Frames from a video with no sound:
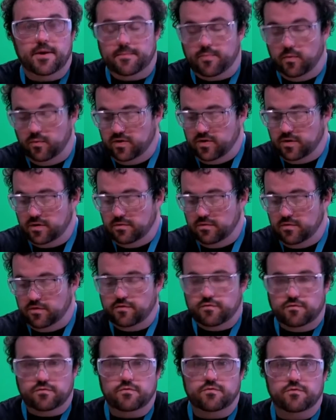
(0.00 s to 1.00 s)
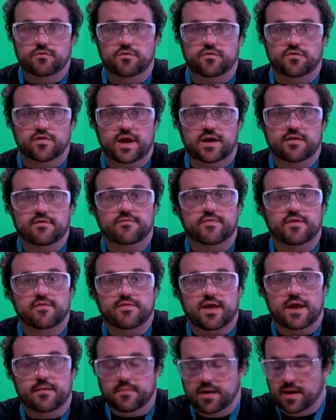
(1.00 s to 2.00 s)
purple, which are just two shades of the
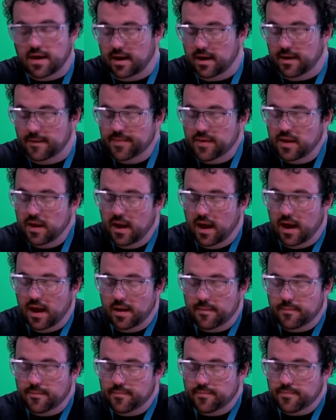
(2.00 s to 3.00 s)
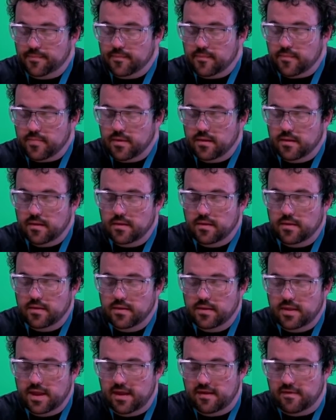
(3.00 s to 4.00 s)
same colour. Um,
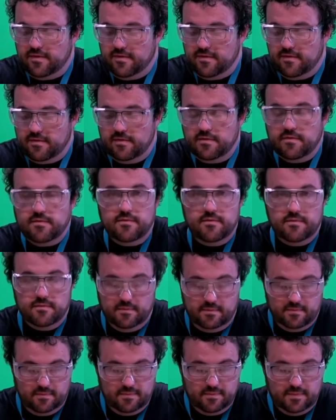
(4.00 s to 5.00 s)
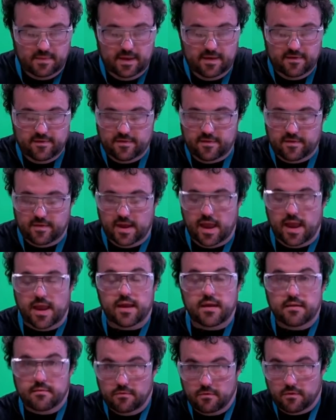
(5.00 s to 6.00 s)
this is
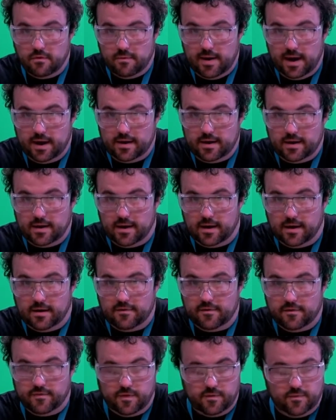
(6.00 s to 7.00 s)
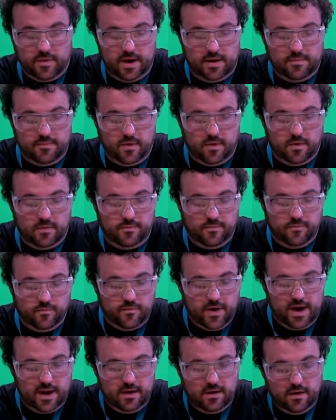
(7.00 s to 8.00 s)
the correct colours of the rainbow.
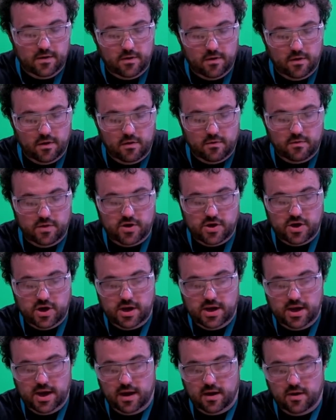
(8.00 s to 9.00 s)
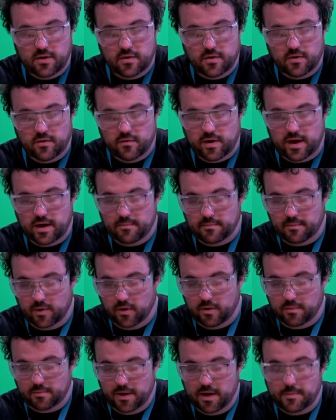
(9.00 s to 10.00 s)
Red, orange, yellow, green,
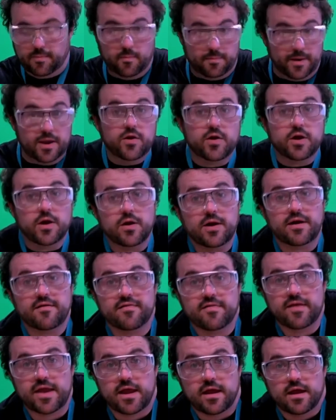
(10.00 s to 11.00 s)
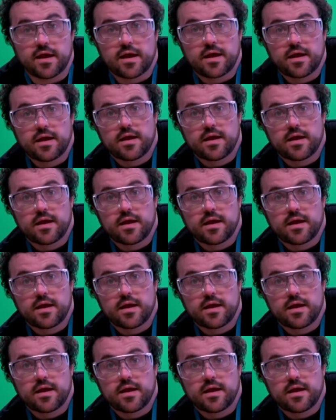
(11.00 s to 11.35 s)
blue, purple. But you can only see